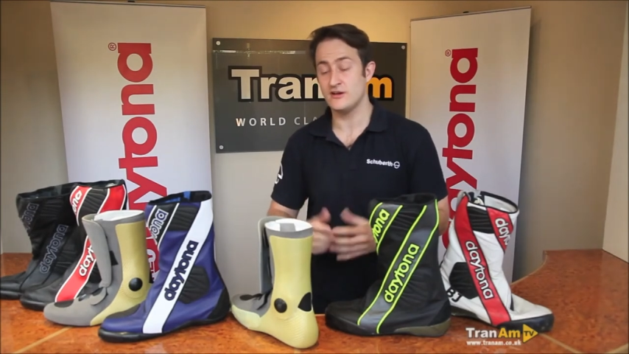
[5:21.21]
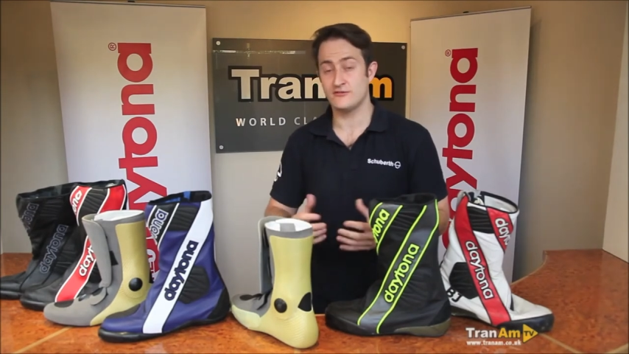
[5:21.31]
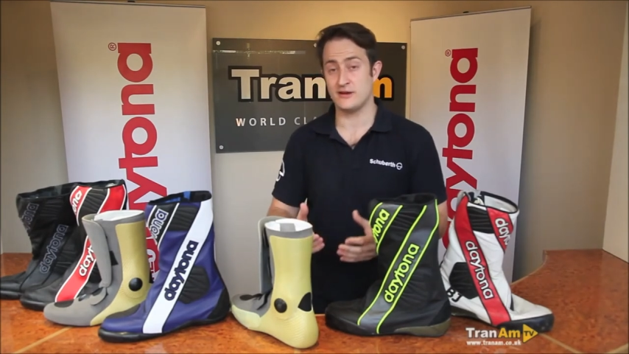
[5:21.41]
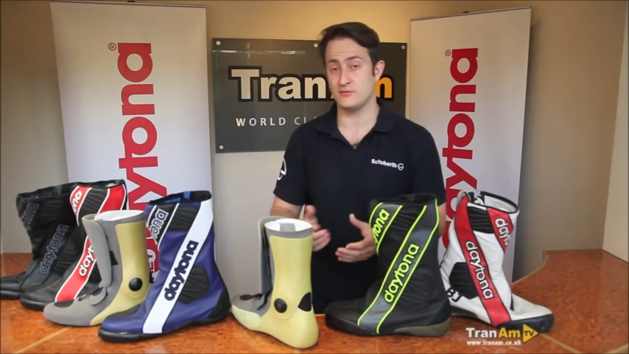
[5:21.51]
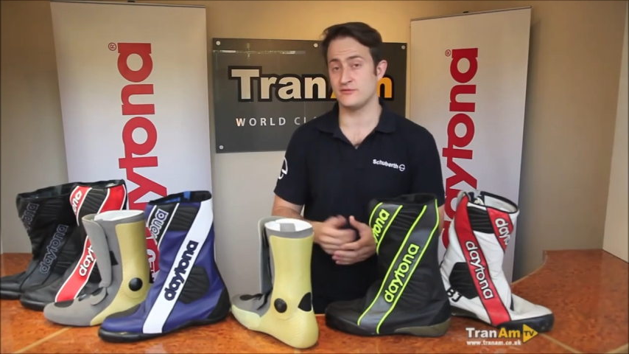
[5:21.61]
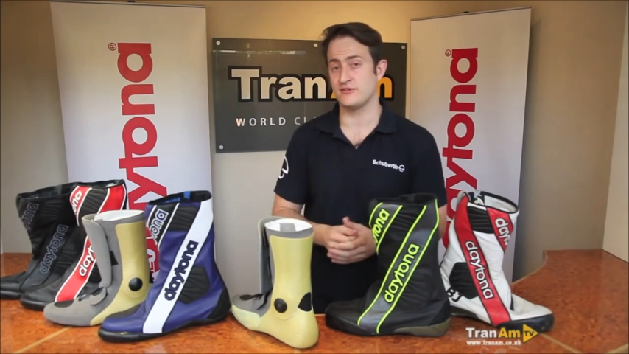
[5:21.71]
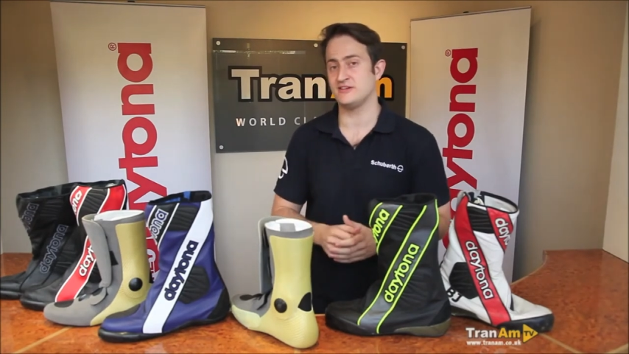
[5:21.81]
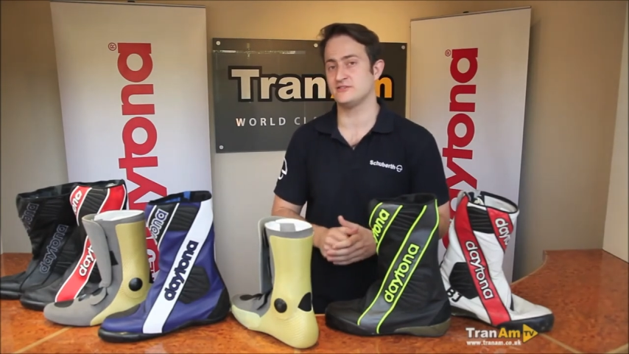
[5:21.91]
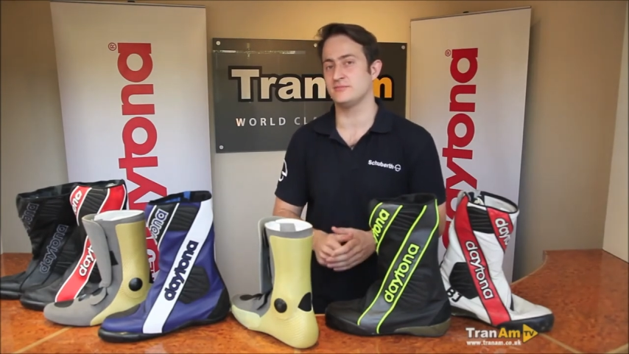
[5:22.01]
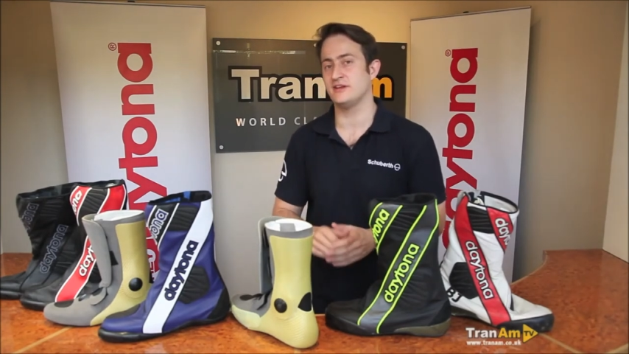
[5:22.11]
For any more
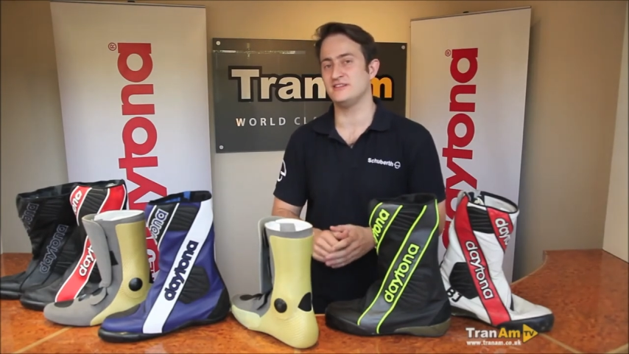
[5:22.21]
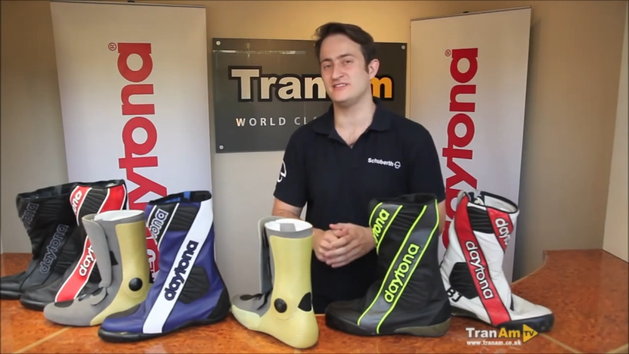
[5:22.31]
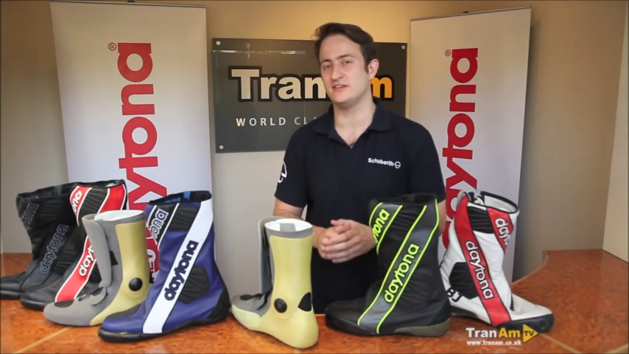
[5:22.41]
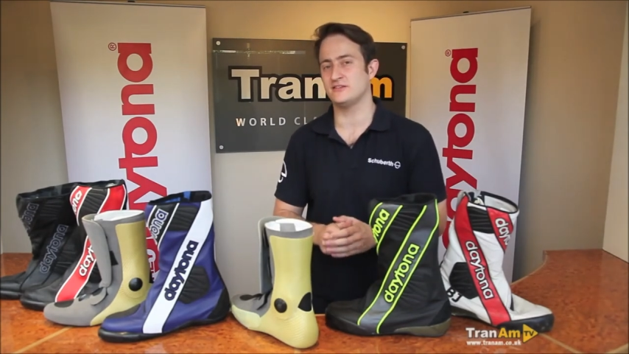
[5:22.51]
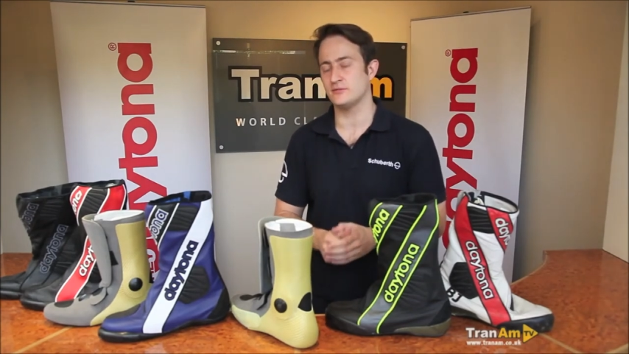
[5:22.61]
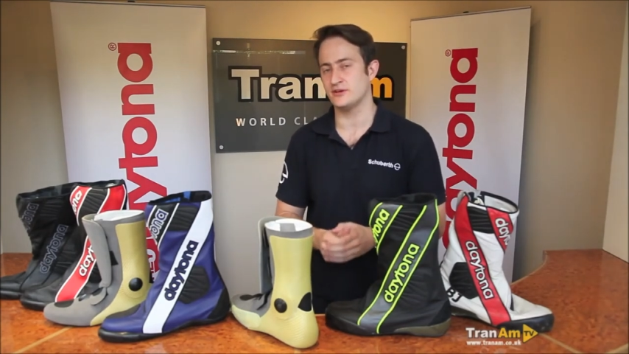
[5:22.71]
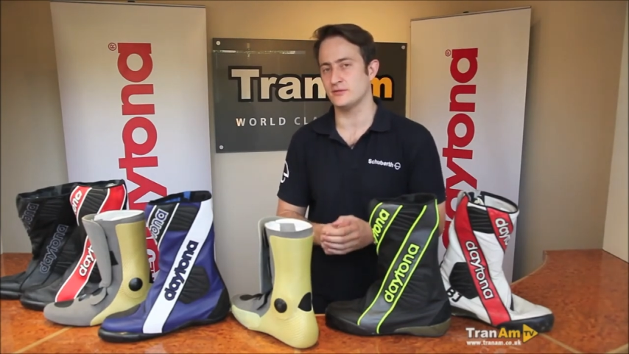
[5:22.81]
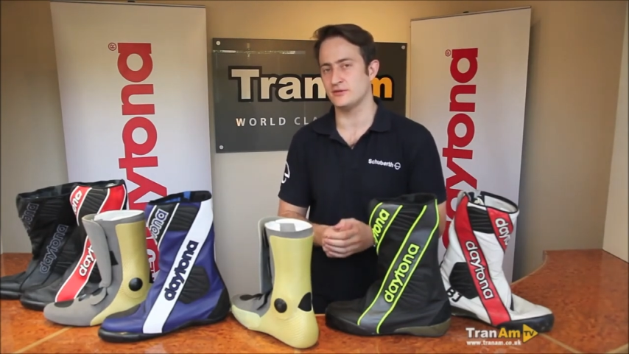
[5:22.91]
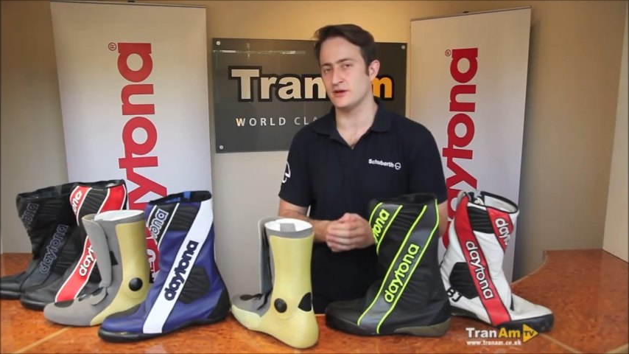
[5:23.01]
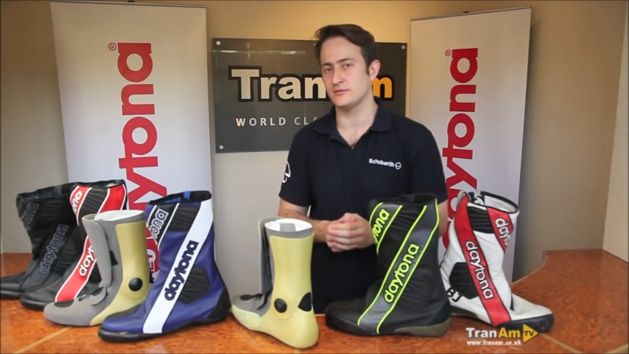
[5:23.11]
information, please see
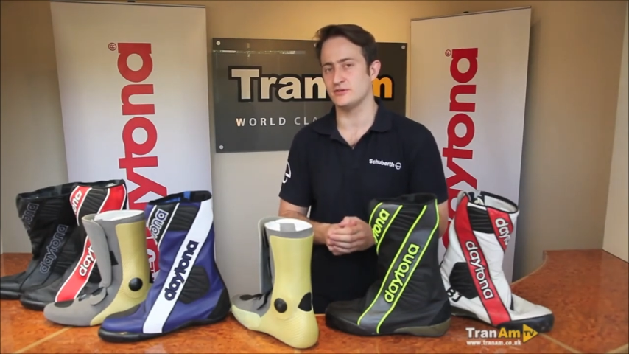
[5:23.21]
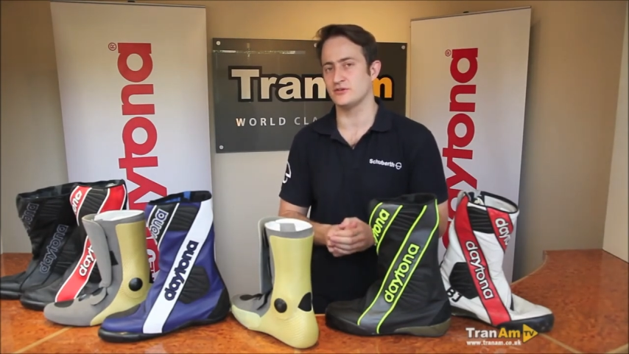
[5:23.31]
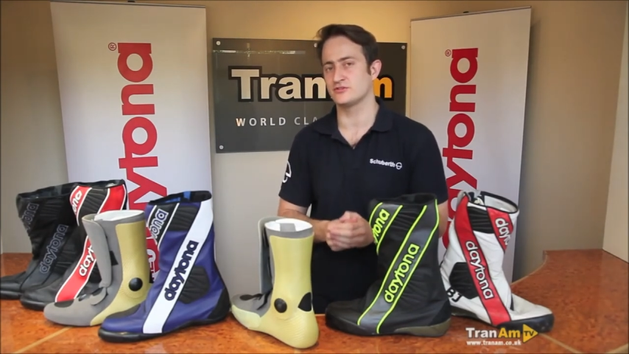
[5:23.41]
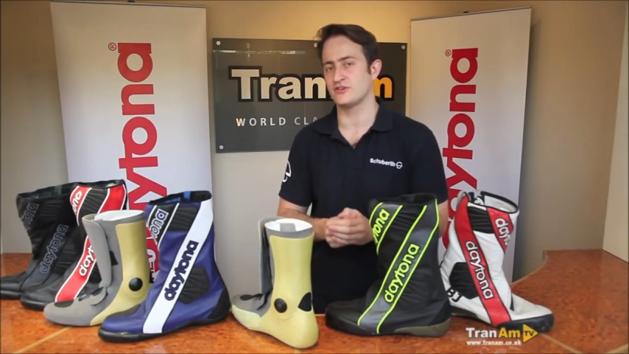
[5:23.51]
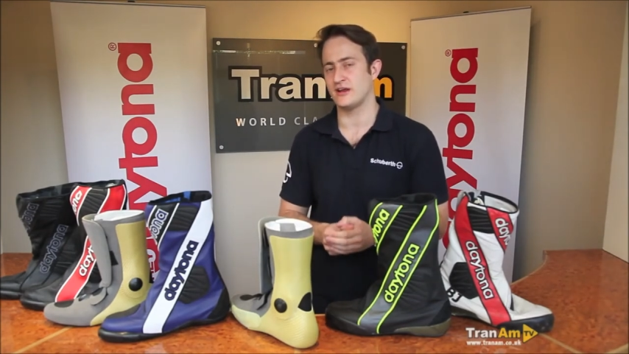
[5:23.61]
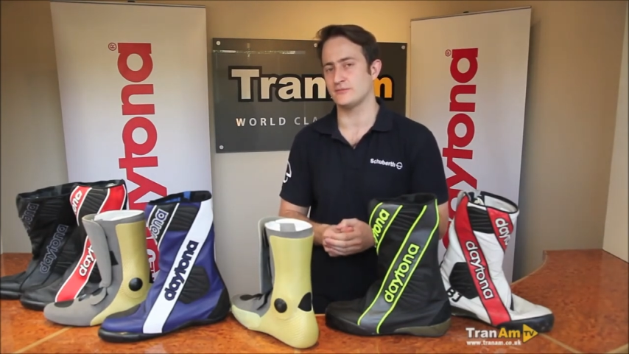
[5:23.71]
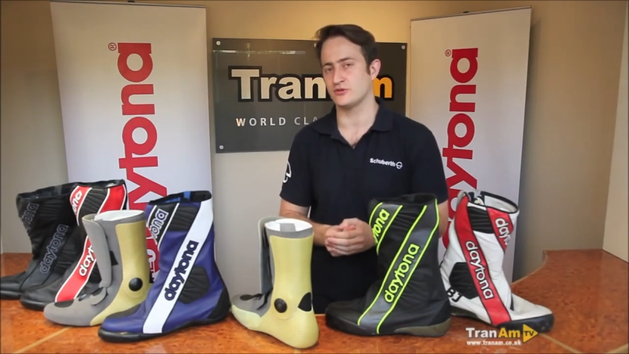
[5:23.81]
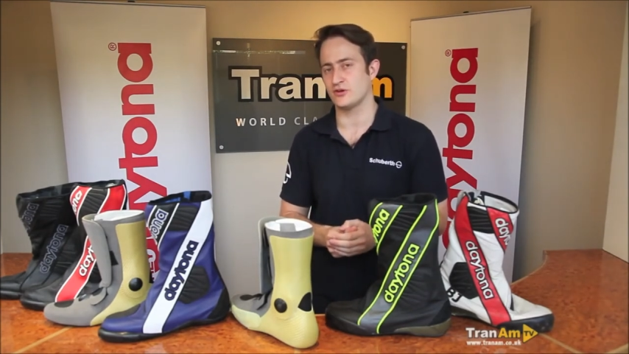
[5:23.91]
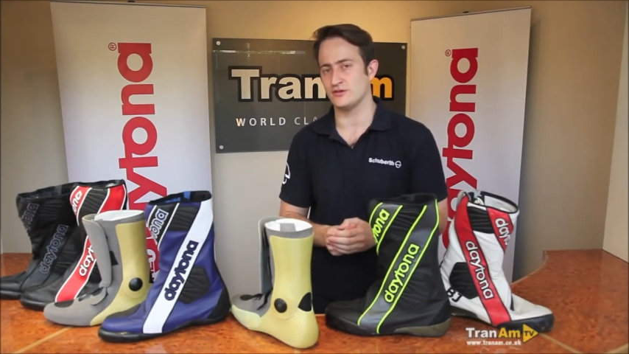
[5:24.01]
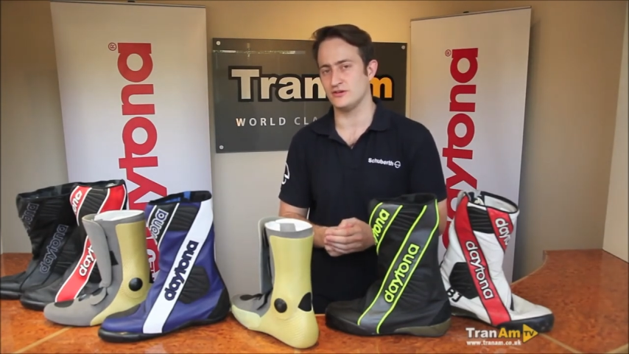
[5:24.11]

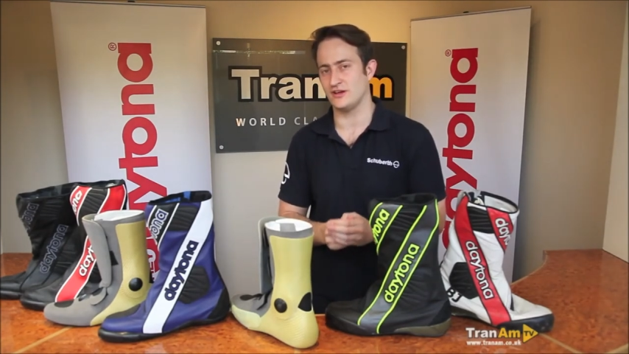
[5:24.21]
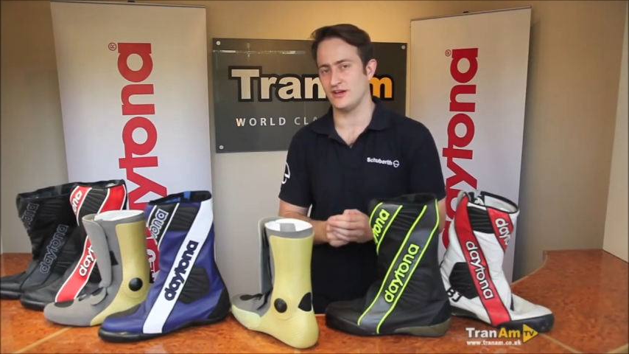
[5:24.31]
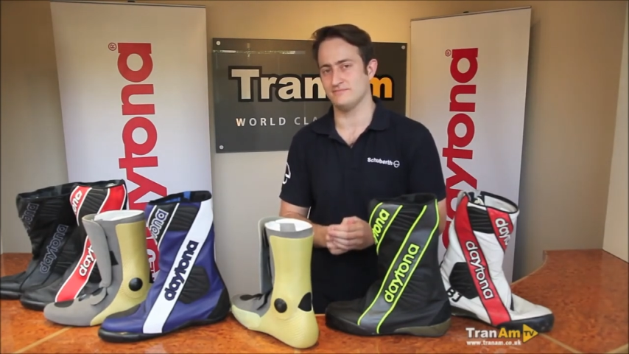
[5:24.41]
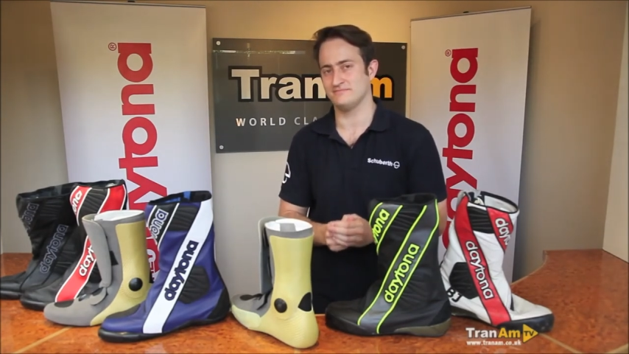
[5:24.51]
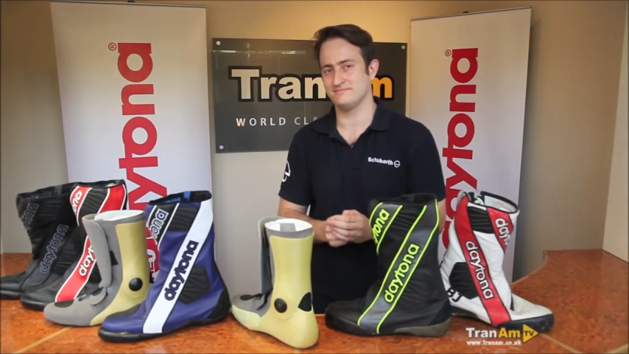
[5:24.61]
www.tranam.co.uk.